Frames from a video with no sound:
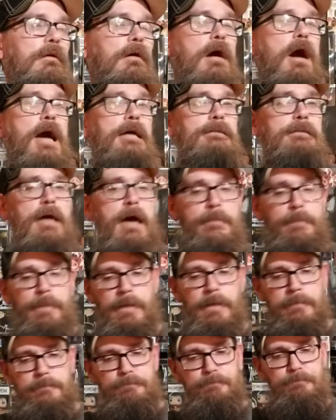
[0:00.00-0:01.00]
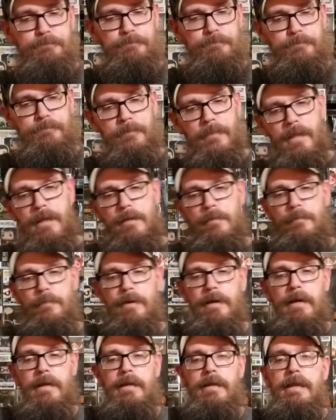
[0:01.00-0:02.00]
Hot Topic,
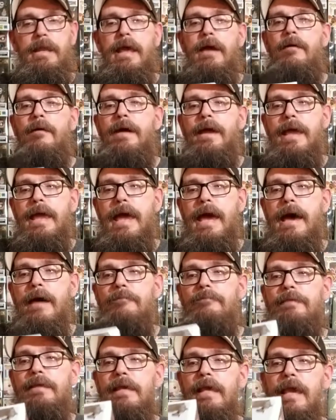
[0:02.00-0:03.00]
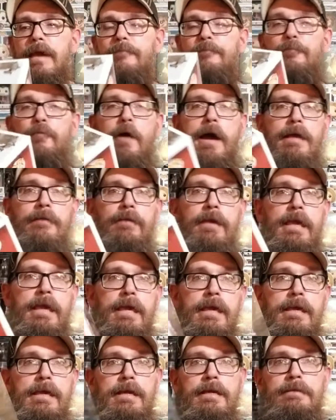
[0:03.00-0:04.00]
but now I have the
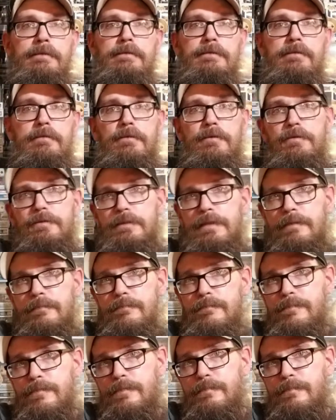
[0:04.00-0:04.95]
FYE exclusive.